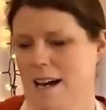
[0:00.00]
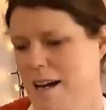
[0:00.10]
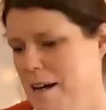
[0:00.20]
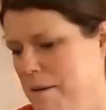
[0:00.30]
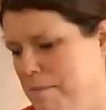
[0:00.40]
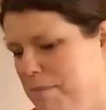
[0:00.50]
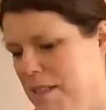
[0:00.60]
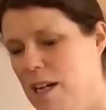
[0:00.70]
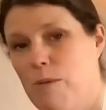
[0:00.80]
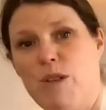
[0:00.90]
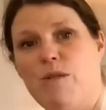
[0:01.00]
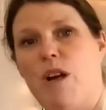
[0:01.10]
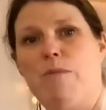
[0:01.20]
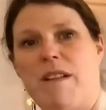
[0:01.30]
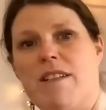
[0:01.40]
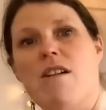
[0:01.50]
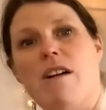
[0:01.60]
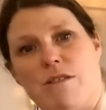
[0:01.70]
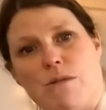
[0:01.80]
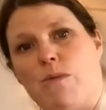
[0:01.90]
Well, you'll know by the
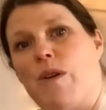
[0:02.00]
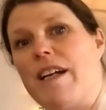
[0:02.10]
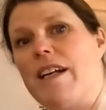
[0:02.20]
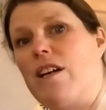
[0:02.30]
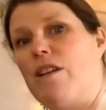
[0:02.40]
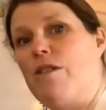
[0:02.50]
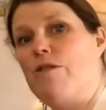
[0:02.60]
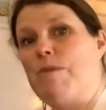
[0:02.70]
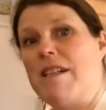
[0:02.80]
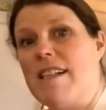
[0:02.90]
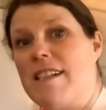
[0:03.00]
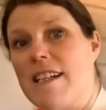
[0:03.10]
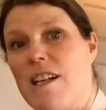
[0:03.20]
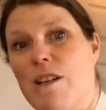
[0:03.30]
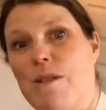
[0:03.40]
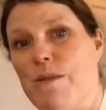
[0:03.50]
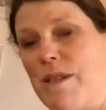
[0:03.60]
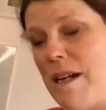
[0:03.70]
title what it includes, but it does include